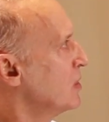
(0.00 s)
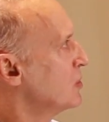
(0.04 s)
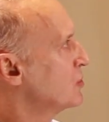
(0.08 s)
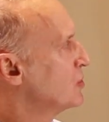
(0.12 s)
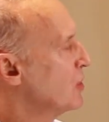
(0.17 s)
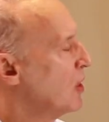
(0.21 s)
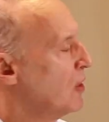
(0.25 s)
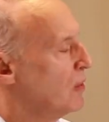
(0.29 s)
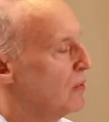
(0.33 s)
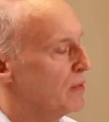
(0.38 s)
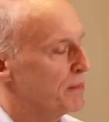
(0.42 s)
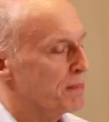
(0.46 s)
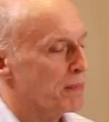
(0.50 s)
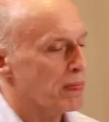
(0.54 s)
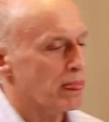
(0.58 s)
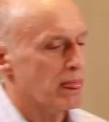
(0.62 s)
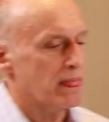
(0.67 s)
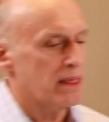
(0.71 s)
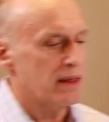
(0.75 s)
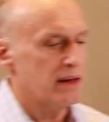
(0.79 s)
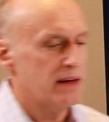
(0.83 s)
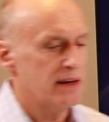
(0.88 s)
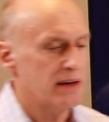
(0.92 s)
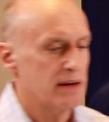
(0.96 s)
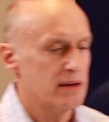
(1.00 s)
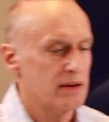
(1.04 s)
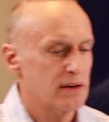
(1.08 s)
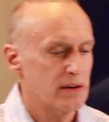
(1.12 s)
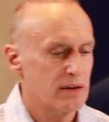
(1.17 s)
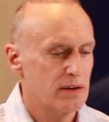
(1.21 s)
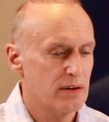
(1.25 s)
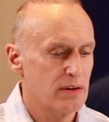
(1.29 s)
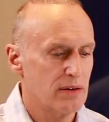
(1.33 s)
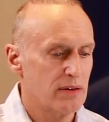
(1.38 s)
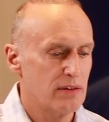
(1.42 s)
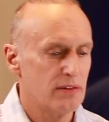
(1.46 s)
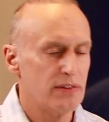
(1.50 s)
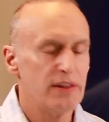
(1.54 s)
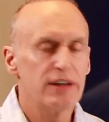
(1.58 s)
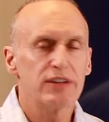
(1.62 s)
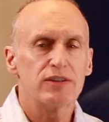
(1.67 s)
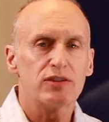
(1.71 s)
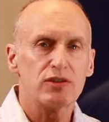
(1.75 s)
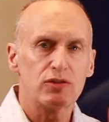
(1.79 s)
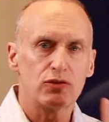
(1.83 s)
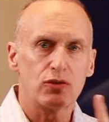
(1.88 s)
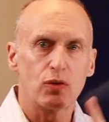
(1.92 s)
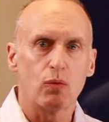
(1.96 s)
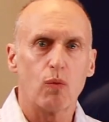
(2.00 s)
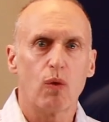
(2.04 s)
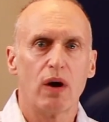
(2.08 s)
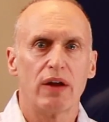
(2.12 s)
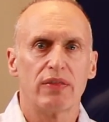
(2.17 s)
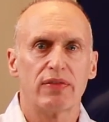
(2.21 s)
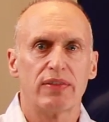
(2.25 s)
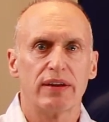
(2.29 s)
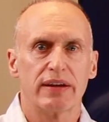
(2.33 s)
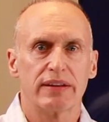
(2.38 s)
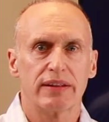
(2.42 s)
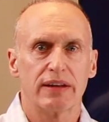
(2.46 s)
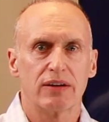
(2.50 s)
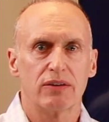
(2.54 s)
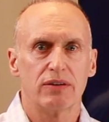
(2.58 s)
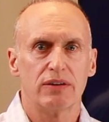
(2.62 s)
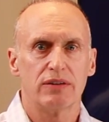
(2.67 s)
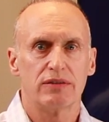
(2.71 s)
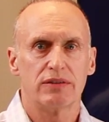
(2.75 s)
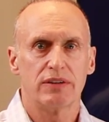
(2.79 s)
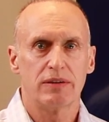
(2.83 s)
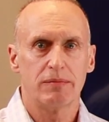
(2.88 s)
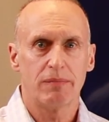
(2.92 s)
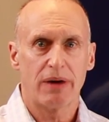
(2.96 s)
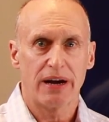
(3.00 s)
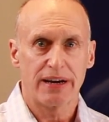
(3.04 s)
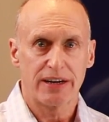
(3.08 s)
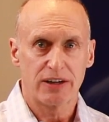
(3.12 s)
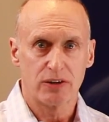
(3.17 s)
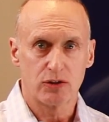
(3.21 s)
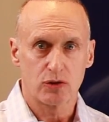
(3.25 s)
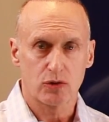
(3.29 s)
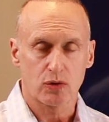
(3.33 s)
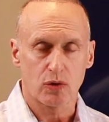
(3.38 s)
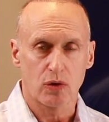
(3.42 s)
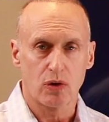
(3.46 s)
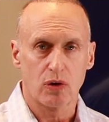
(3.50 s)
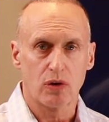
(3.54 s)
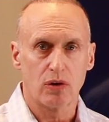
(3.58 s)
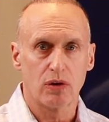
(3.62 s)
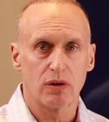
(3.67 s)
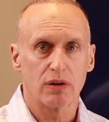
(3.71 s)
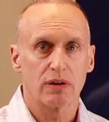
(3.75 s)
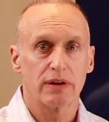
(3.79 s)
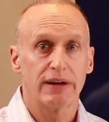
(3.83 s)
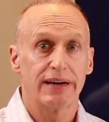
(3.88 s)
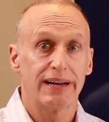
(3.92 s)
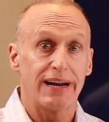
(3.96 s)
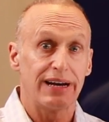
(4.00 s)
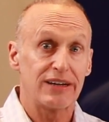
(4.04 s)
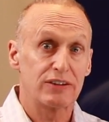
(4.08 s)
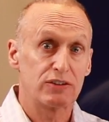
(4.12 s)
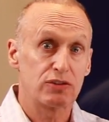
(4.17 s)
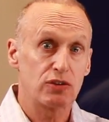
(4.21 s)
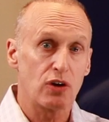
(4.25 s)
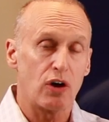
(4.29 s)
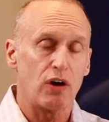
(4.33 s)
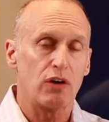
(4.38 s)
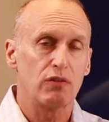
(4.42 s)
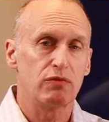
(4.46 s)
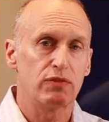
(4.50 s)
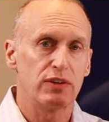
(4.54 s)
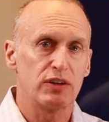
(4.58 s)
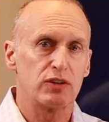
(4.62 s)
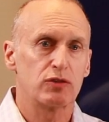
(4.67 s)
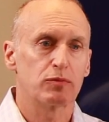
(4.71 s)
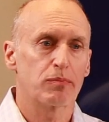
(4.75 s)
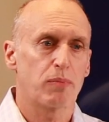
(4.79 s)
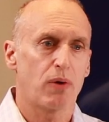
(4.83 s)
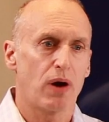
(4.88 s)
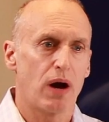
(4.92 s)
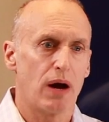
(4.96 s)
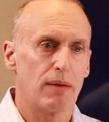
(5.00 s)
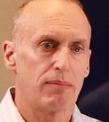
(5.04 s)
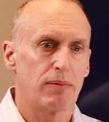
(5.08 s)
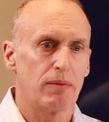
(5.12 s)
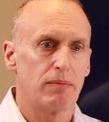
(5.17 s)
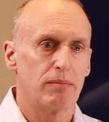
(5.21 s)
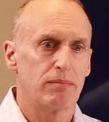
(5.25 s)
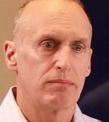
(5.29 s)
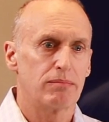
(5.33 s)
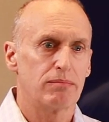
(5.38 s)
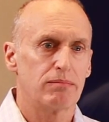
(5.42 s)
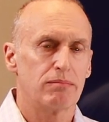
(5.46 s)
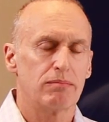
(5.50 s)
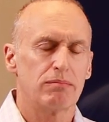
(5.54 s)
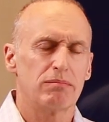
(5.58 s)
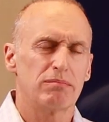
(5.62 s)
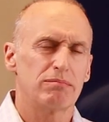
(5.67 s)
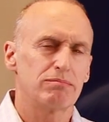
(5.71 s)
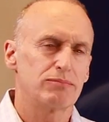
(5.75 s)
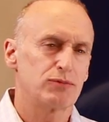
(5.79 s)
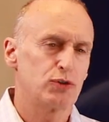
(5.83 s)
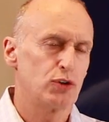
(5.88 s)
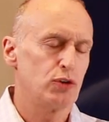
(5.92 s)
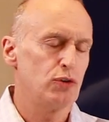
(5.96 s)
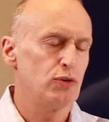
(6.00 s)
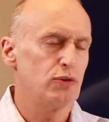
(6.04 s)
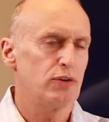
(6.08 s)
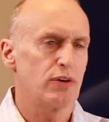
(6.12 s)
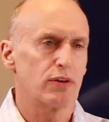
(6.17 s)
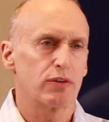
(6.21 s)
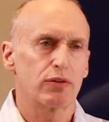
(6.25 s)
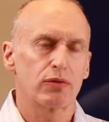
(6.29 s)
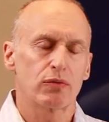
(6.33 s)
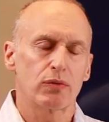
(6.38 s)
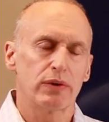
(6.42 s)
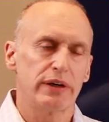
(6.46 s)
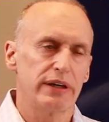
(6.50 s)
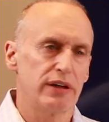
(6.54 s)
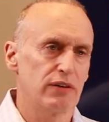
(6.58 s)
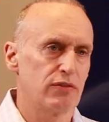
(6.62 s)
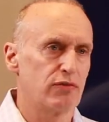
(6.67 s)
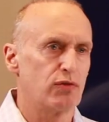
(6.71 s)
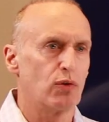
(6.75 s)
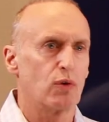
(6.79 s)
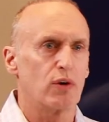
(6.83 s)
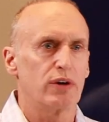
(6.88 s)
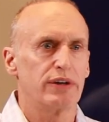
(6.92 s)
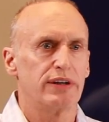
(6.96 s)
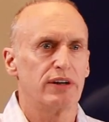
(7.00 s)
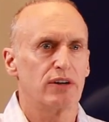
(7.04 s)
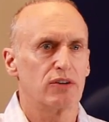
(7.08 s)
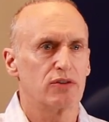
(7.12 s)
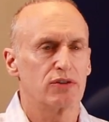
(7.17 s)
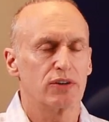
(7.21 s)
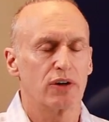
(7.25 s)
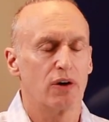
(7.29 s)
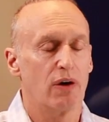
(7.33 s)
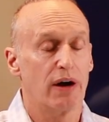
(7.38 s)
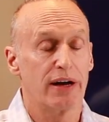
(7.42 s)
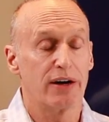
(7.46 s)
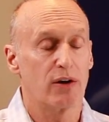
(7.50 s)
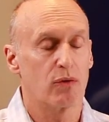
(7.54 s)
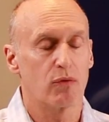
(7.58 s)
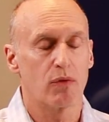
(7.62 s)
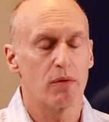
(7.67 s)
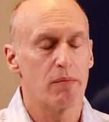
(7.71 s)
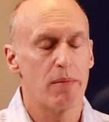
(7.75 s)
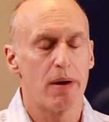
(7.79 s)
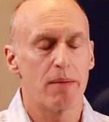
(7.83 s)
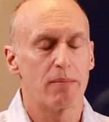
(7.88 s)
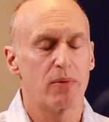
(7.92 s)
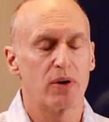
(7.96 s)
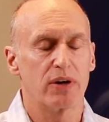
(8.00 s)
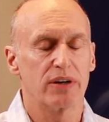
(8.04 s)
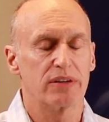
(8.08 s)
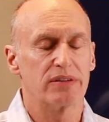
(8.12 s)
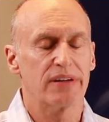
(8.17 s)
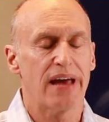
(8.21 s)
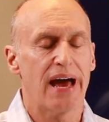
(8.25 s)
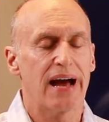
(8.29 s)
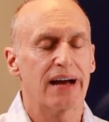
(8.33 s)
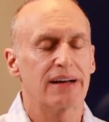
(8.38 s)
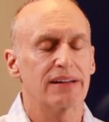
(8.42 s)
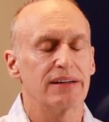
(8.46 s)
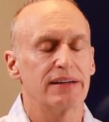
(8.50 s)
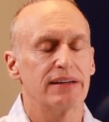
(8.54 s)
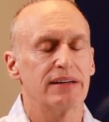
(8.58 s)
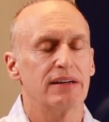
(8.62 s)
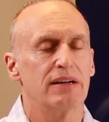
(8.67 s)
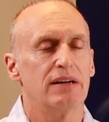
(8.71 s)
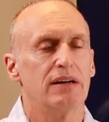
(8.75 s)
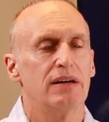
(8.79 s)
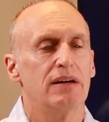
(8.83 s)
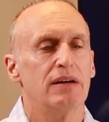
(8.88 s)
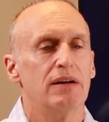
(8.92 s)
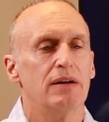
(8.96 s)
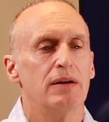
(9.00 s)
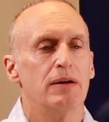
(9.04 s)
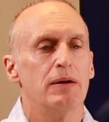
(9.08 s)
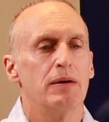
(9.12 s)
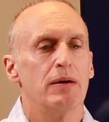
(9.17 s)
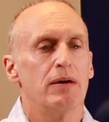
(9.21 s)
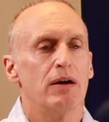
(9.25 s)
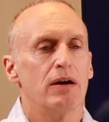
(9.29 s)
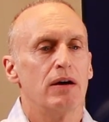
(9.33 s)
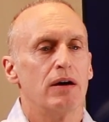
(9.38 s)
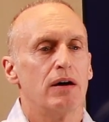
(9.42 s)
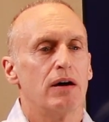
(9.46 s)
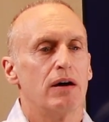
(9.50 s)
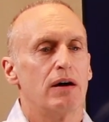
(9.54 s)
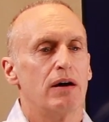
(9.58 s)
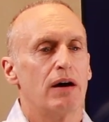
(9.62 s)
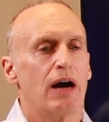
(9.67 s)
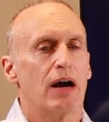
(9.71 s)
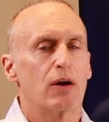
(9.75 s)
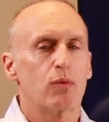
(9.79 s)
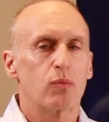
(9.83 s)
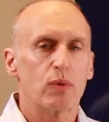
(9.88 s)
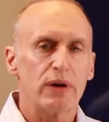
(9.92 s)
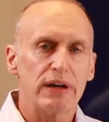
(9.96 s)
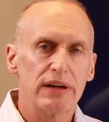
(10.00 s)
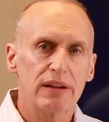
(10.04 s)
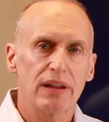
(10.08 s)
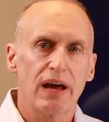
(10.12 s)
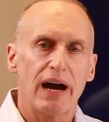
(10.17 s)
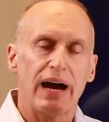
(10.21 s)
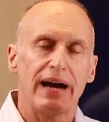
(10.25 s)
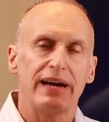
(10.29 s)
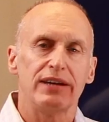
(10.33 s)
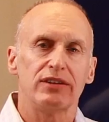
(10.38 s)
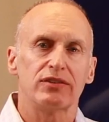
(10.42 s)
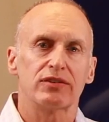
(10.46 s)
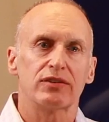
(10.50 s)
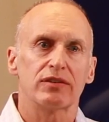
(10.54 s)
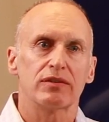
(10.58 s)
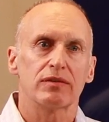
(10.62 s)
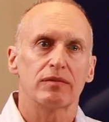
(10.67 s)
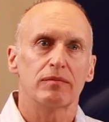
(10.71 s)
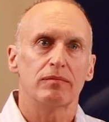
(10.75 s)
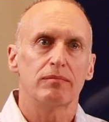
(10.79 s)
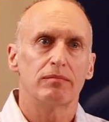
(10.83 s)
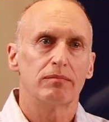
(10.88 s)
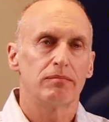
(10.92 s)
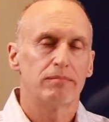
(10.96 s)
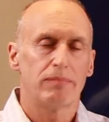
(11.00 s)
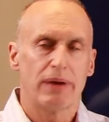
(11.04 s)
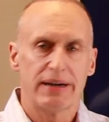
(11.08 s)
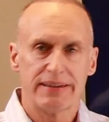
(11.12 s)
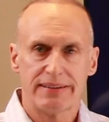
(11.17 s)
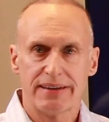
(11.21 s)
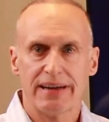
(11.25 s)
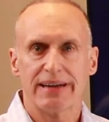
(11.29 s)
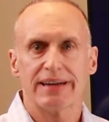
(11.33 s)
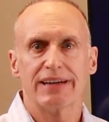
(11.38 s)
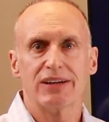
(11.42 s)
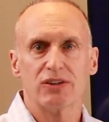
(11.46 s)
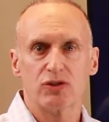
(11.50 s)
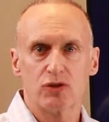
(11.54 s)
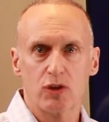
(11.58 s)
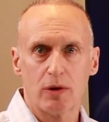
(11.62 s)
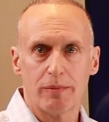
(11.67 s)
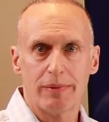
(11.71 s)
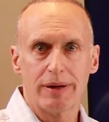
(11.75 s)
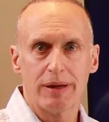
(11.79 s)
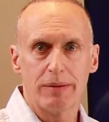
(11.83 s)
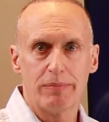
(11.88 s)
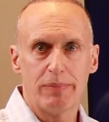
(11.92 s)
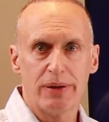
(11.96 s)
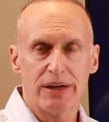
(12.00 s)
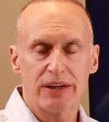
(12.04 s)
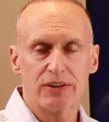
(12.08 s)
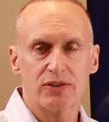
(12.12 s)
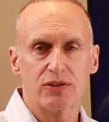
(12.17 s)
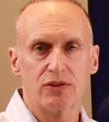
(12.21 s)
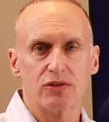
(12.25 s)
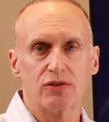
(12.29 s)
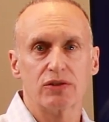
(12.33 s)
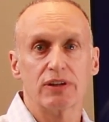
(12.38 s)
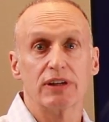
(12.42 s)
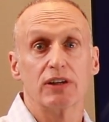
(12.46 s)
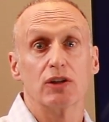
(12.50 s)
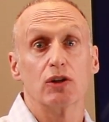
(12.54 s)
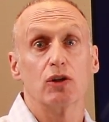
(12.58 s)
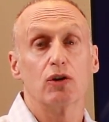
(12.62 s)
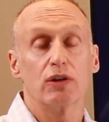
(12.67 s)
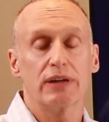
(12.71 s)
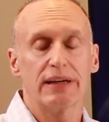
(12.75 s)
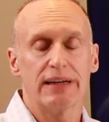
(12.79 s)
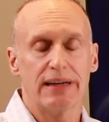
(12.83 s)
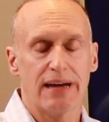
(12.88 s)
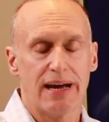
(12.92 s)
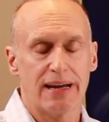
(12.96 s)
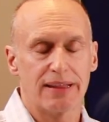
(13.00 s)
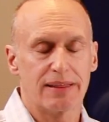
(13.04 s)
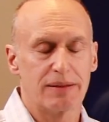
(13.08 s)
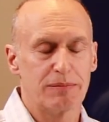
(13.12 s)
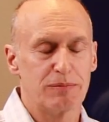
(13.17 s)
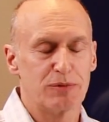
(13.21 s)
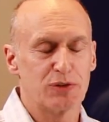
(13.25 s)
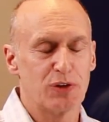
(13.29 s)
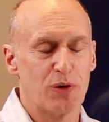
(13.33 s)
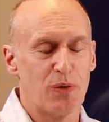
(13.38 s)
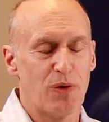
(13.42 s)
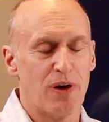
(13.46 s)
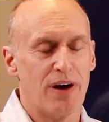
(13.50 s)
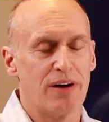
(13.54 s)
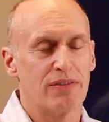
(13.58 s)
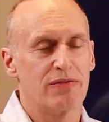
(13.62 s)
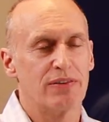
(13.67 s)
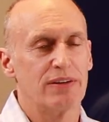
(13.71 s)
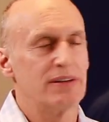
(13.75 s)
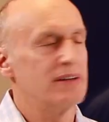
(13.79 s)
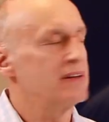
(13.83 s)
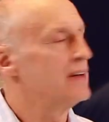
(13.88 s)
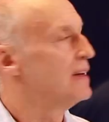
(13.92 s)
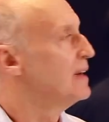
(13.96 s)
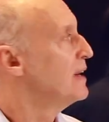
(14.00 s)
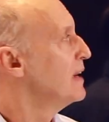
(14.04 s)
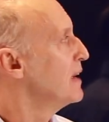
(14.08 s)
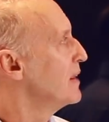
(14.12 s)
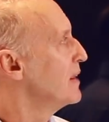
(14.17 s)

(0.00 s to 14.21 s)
So this is the one thing that is in my control. And I solved this problem 2 to 3 to 4 years ago. I don't remember exactly. I realized by taking so many pictures and looking at them so often